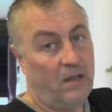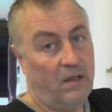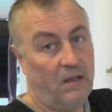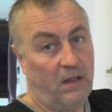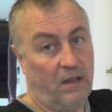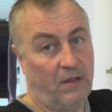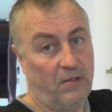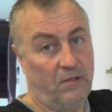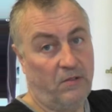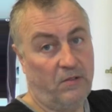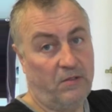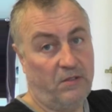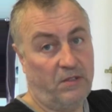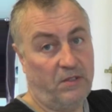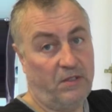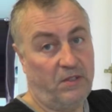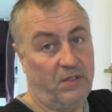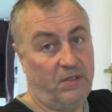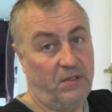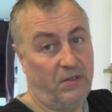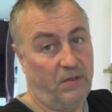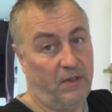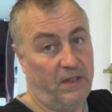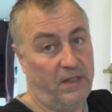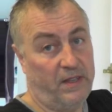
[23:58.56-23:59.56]
goes
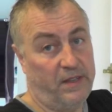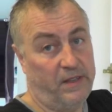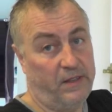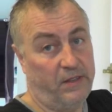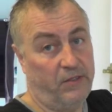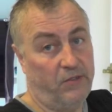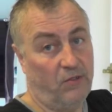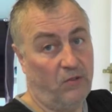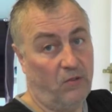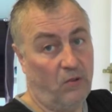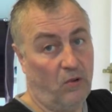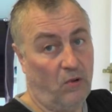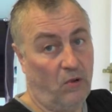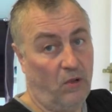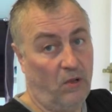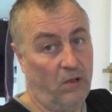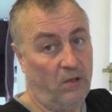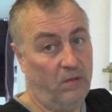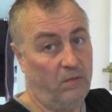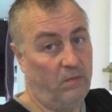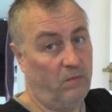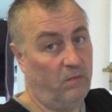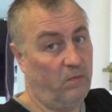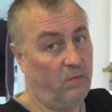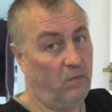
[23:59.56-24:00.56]
to either the door
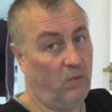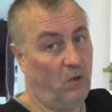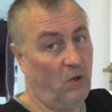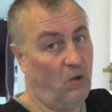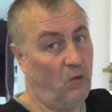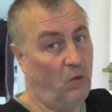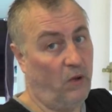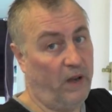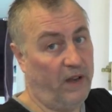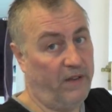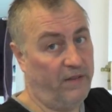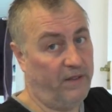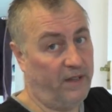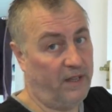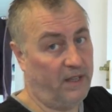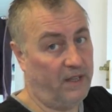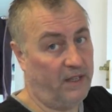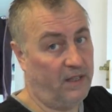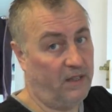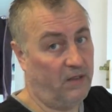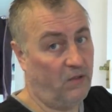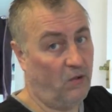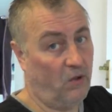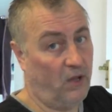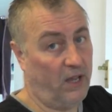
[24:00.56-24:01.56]
or whatever
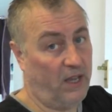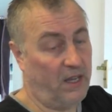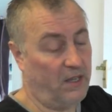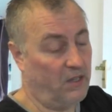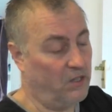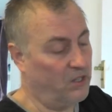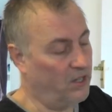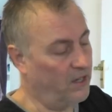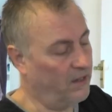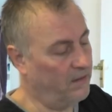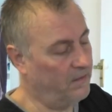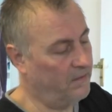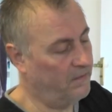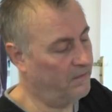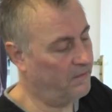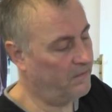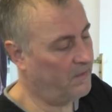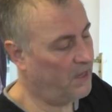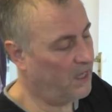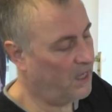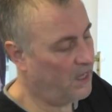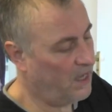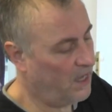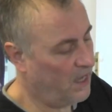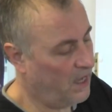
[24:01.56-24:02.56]
you're hinging.
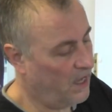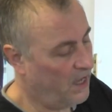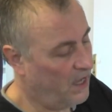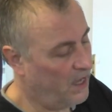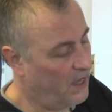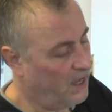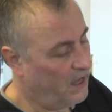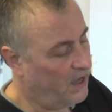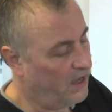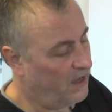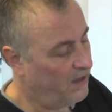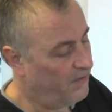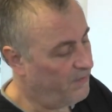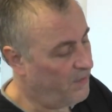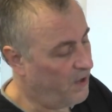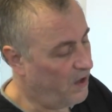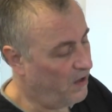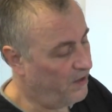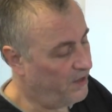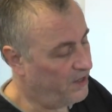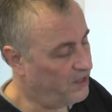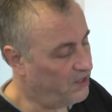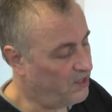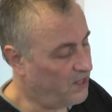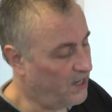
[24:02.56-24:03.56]
I've
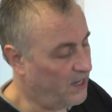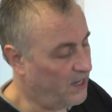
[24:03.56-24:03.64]
marked this